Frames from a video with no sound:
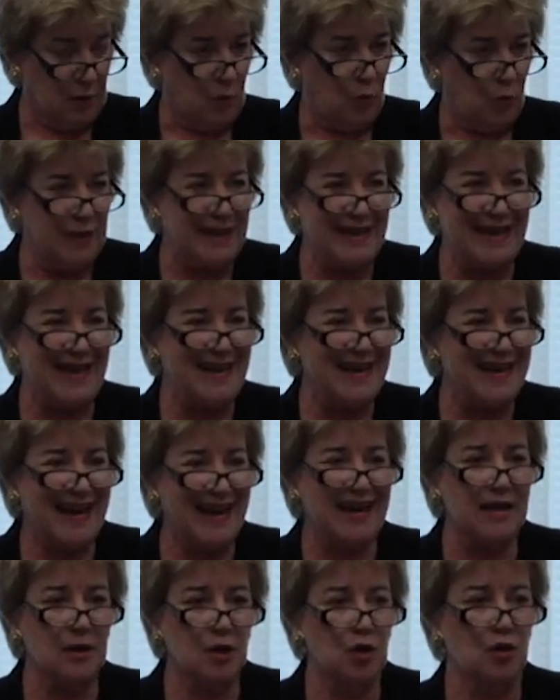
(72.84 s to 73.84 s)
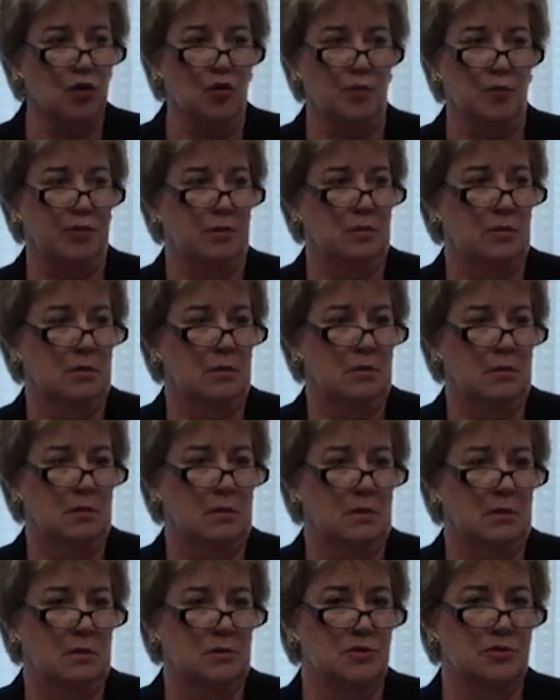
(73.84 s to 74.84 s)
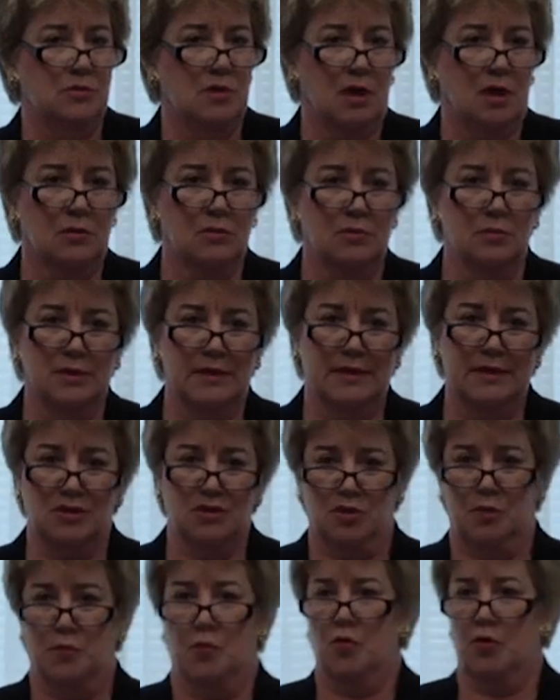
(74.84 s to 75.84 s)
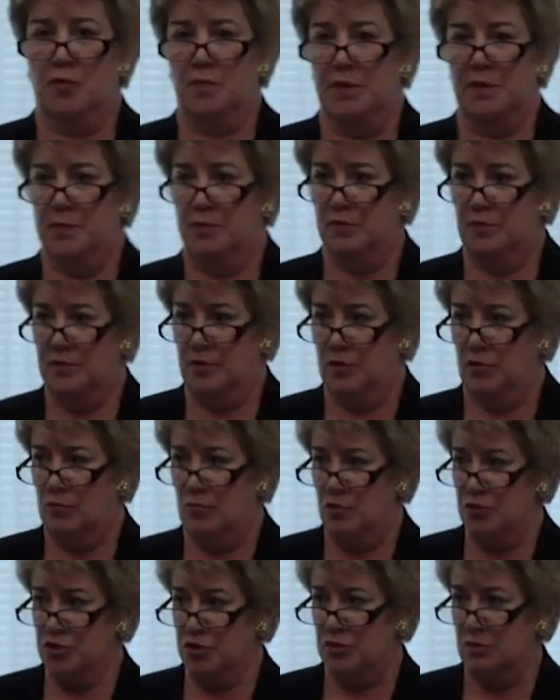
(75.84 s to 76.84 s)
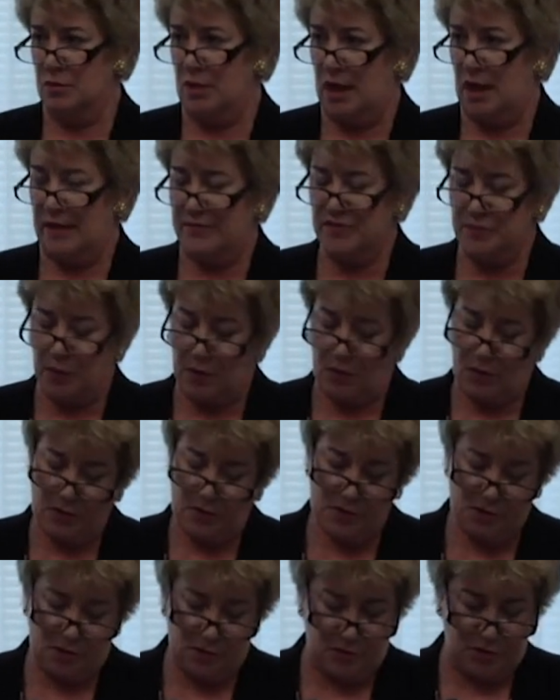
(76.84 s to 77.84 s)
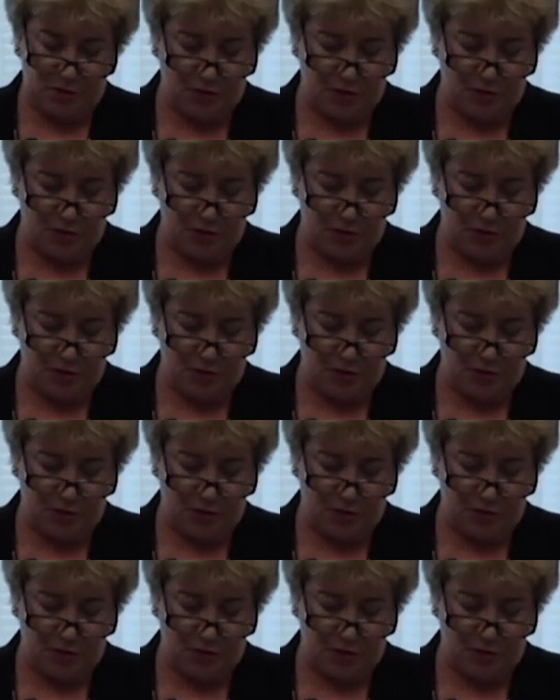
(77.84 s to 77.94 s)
We cannot hope to not only support people in their emotional lives, but also